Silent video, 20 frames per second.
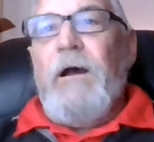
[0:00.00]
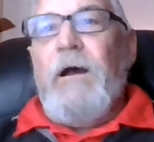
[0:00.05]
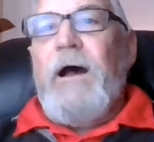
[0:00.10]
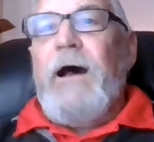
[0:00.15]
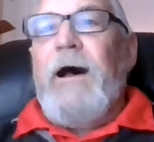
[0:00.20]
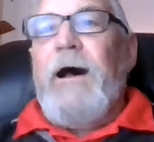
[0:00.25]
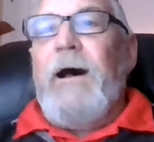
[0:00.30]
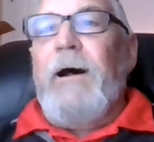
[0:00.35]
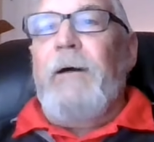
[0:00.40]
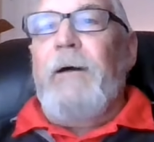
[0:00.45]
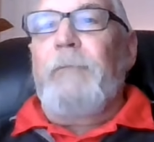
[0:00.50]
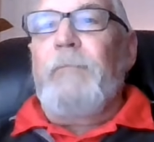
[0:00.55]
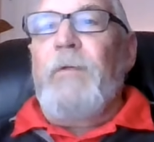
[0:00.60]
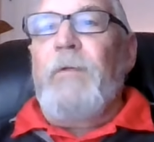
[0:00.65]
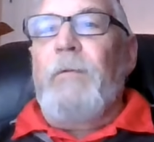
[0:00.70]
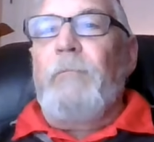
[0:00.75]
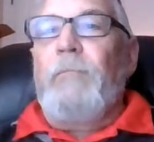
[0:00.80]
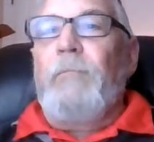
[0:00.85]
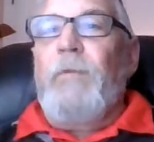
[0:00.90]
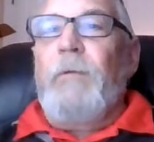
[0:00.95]

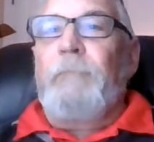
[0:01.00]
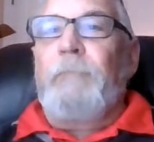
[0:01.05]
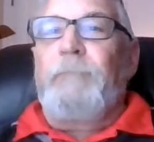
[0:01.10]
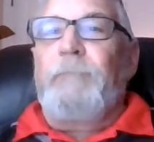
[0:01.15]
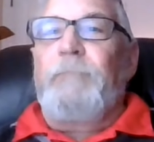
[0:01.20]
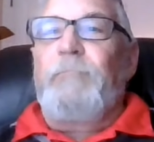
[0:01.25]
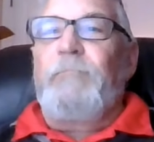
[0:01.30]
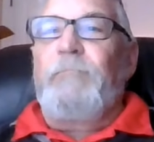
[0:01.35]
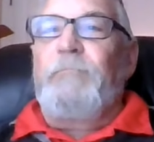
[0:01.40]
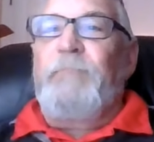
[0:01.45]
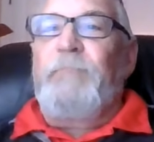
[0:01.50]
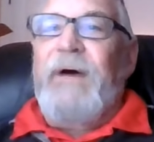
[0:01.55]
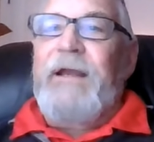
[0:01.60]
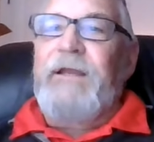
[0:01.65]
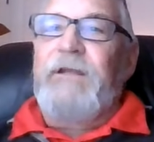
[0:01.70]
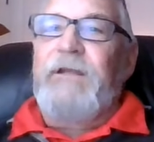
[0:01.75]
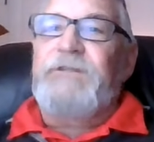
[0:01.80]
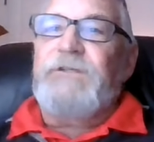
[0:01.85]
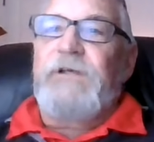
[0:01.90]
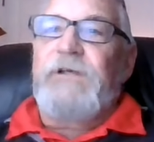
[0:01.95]
But
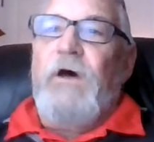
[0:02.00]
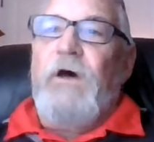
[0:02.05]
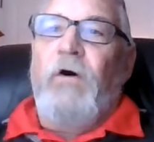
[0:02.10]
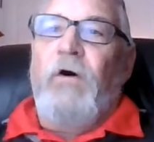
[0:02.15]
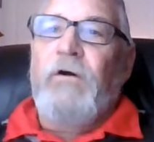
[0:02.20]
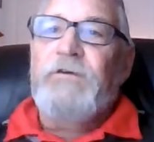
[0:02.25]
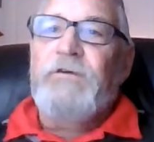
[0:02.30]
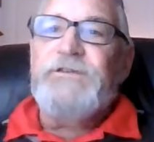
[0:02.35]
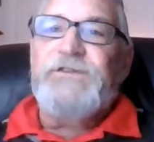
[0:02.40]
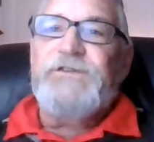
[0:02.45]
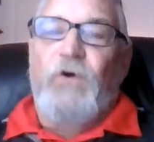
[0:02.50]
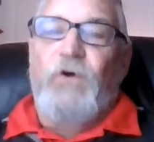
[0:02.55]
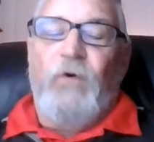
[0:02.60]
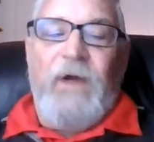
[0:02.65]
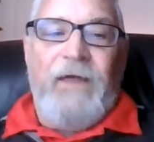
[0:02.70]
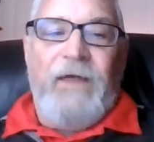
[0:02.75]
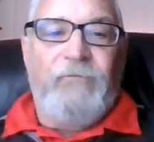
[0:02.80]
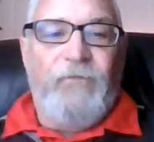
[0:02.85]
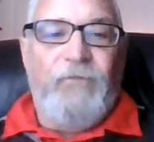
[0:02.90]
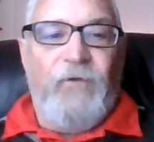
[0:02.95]
it's also
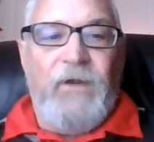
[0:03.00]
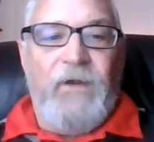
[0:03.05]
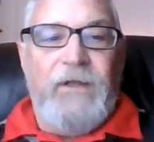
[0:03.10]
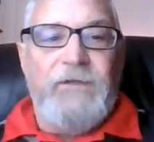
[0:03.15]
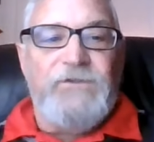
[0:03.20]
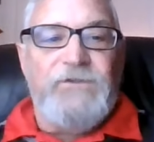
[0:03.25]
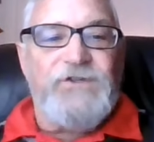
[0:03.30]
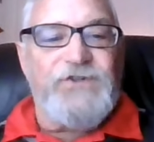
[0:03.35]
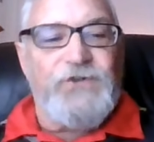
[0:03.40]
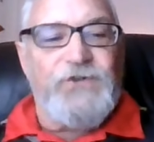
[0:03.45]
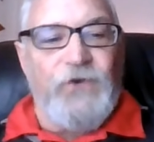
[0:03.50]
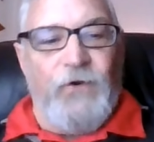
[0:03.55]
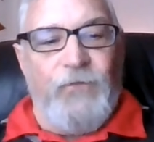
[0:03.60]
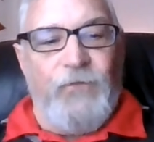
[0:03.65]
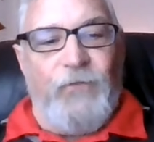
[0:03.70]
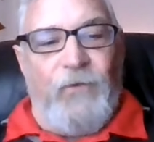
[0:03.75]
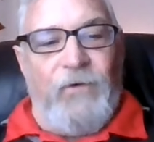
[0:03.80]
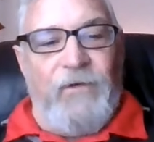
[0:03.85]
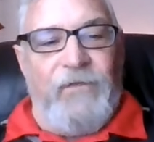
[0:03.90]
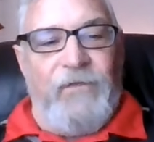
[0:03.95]
every
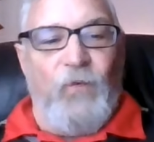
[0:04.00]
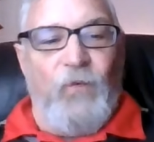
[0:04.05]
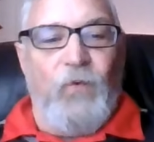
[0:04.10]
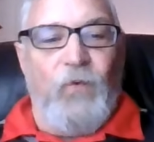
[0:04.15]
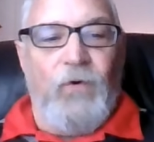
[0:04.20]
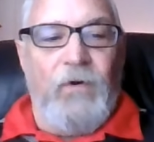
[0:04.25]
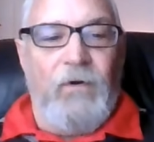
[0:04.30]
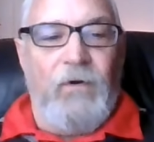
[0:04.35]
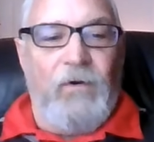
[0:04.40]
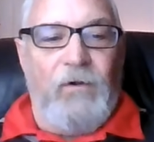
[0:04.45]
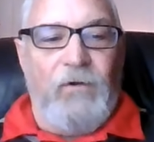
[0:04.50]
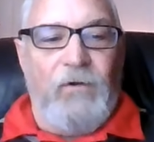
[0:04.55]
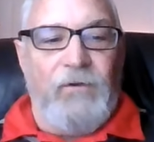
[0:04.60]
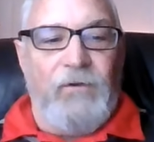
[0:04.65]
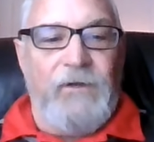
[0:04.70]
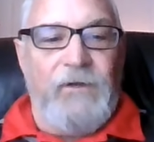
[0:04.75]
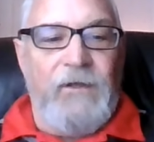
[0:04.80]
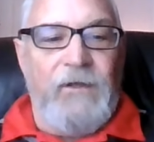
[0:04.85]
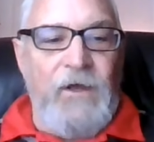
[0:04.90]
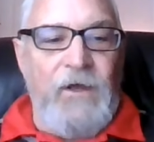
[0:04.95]
surfer in the world
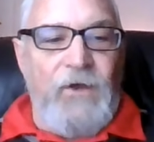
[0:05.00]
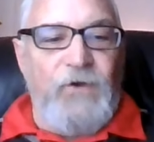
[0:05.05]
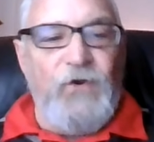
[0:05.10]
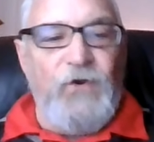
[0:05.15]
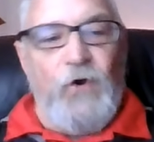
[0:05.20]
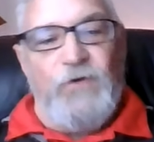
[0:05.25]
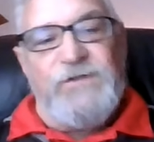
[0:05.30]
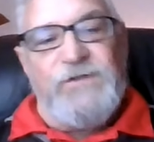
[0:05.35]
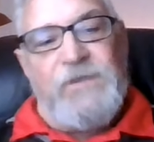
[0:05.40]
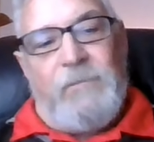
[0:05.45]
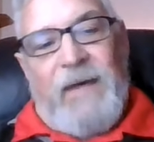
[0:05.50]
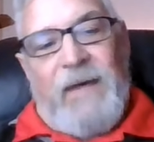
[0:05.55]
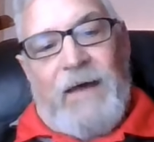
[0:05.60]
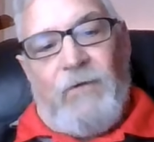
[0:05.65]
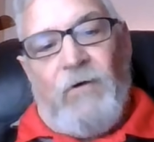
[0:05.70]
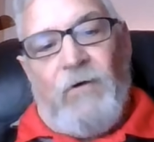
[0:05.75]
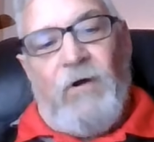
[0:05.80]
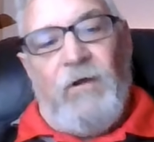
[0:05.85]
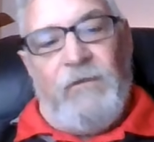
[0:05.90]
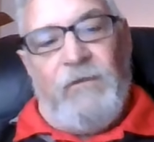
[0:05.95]
knows about
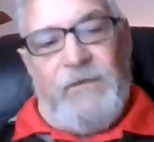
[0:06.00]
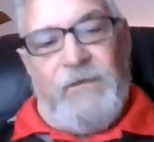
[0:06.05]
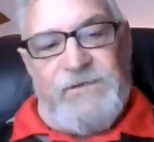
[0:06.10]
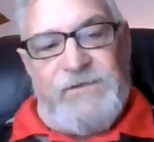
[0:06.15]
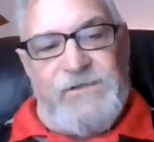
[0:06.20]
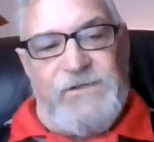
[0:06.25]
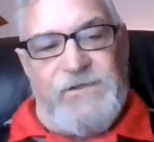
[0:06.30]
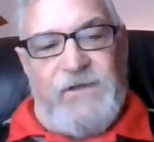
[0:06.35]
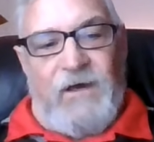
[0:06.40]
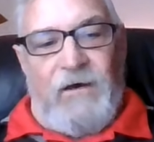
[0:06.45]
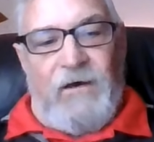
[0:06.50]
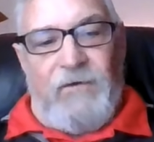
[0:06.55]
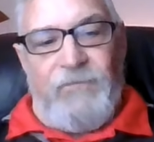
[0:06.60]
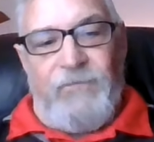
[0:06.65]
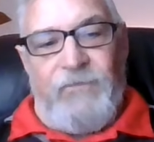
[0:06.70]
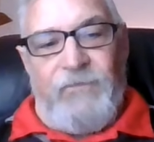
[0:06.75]
all this stuff